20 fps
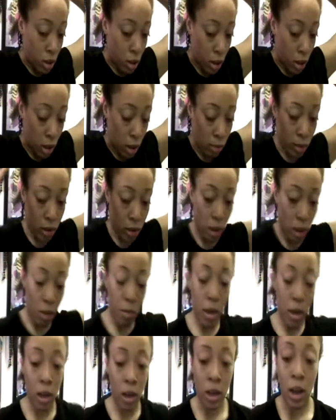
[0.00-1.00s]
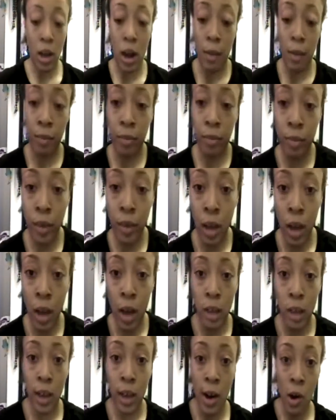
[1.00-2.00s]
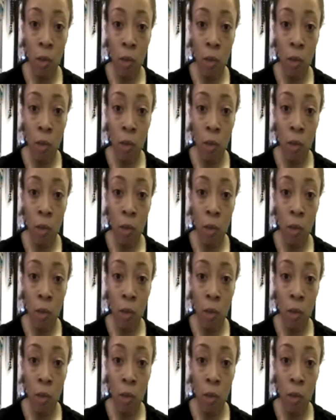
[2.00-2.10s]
And I'm just going to pin it up. Now I